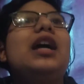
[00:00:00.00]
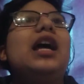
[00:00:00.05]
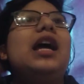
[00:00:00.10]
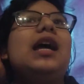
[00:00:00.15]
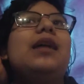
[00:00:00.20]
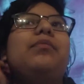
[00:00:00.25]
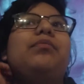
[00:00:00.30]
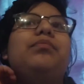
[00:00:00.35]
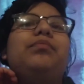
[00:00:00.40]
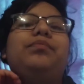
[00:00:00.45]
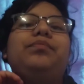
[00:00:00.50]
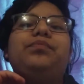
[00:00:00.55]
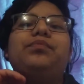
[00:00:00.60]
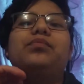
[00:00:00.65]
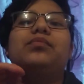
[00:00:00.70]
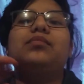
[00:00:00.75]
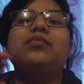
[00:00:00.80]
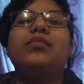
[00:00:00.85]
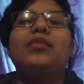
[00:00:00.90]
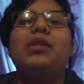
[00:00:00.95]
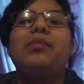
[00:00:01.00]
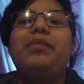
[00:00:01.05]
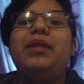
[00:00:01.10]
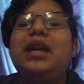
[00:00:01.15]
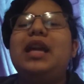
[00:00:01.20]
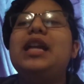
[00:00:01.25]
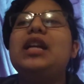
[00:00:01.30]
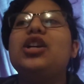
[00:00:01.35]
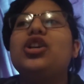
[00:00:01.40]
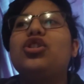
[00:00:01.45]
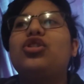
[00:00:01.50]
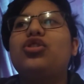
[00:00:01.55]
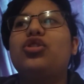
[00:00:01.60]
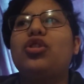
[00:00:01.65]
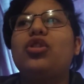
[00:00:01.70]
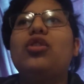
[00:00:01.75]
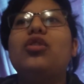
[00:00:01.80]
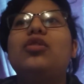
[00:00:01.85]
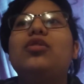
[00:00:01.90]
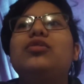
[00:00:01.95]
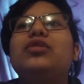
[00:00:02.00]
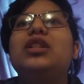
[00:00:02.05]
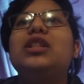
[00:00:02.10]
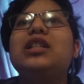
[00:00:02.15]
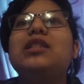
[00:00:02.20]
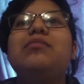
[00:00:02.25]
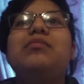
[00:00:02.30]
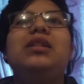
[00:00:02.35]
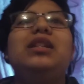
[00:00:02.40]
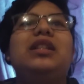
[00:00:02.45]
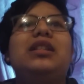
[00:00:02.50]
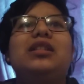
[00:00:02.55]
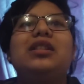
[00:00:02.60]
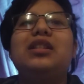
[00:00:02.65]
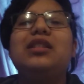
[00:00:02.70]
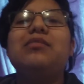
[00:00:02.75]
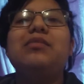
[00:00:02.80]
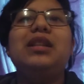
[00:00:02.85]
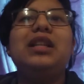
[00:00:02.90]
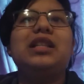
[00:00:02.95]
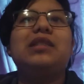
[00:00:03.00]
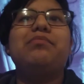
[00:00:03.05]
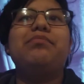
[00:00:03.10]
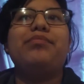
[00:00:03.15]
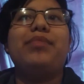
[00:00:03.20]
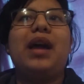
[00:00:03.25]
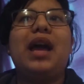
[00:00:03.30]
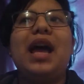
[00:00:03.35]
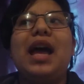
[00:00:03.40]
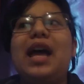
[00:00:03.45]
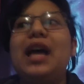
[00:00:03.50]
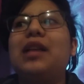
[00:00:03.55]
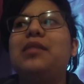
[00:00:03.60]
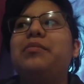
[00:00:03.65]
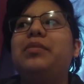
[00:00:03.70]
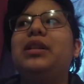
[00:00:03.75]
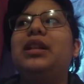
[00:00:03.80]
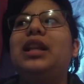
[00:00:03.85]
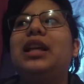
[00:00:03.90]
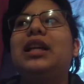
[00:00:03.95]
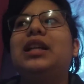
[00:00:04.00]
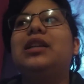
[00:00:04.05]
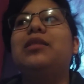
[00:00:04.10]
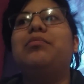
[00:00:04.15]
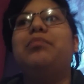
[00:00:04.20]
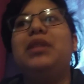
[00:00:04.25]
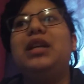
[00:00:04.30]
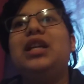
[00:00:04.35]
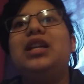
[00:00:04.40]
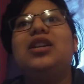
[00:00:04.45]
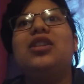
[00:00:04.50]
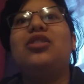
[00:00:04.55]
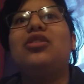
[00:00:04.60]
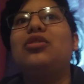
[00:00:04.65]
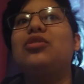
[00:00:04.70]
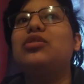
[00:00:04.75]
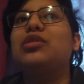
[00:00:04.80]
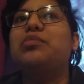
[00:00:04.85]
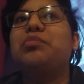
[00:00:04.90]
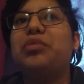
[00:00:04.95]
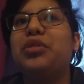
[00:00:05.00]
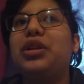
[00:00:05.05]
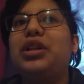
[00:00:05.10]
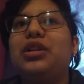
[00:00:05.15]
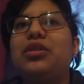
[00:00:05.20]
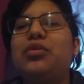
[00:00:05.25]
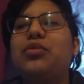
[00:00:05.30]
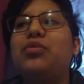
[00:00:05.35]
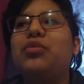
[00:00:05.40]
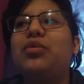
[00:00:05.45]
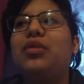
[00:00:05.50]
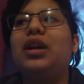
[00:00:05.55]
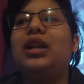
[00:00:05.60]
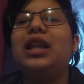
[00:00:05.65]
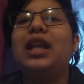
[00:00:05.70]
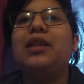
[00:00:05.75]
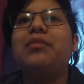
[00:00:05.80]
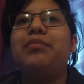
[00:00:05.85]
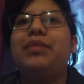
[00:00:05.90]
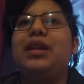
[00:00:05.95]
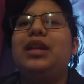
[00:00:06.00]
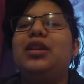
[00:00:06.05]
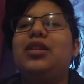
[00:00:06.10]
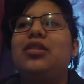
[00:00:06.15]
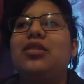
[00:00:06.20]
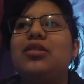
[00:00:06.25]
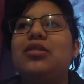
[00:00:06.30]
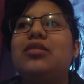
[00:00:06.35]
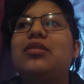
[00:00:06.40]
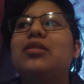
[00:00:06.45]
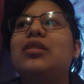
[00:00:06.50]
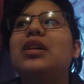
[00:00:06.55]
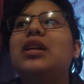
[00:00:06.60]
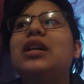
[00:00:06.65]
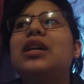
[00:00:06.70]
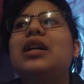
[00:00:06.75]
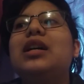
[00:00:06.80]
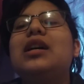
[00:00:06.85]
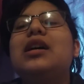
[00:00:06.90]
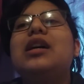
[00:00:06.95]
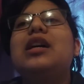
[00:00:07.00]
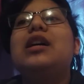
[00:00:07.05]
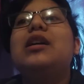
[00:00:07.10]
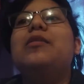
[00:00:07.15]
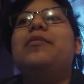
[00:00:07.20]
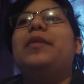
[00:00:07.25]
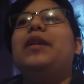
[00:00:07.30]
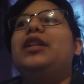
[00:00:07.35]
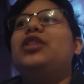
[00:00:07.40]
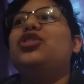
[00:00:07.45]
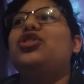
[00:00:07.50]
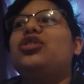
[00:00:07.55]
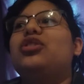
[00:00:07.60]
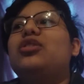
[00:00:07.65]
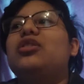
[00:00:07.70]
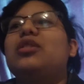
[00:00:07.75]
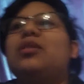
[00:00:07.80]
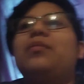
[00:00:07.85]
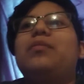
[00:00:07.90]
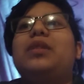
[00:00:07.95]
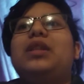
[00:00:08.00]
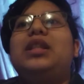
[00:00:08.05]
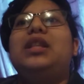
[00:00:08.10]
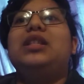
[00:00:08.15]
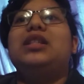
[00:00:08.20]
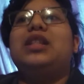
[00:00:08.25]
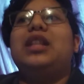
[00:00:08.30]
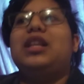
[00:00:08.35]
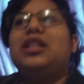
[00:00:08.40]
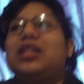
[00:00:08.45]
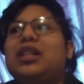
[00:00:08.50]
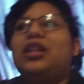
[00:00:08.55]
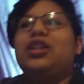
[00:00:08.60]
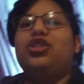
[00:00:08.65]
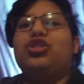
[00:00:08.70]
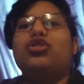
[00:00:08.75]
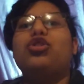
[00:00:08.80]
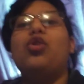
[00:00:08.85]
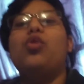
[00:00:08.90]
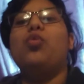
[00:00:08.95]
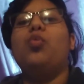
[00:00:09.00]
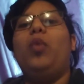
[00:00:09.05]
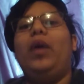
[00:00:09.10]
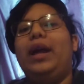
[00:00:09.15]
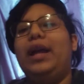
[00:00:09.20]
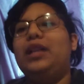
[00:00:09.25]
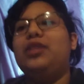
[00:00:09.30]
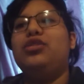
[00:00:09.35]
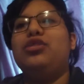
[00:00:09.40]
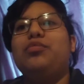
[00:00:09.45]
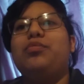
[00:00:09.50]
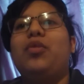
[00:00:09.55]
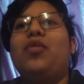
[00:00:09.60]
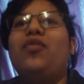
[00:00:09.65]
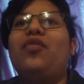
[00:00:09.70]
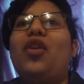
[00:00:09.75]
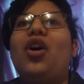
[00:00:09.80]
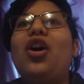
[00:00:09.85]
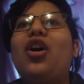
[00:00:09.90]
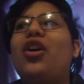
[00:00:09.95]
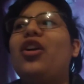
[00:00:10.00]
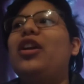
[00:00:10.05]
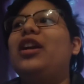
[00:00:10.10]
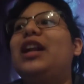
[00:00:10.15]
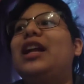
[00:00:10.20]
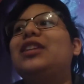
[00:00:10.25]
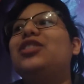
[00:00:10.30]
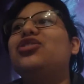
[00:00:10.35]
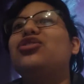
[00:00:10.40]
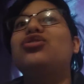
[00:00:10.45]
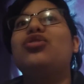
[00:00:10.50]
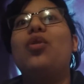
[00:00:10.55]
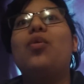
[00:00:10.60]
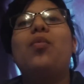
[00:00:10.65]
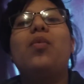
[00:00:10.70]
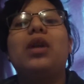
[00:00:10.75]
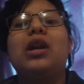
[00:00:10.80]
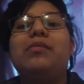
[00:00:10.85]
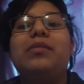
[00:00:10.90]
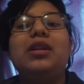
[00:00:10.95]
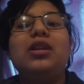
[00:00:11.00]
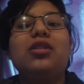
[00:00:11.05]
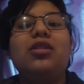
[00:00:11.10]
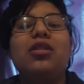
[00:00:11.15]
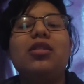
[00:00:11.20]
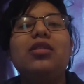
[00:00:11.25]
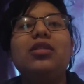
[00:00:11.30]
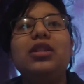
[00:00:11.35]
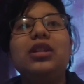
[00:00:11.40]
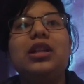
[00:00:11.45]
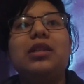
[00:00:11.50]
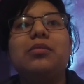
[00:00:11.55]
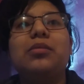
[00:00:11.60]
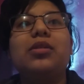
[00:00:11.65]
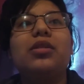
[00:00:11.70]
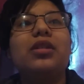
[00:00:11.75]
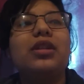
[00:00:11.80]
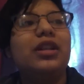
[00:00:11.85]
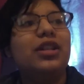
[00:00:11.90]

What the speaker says: And being a girl doesn't mean it's bad, but like being a girl is pretty cool. I like being a girl, but it's just some of these things that just go way too far and I just don't want to be a girl anymore.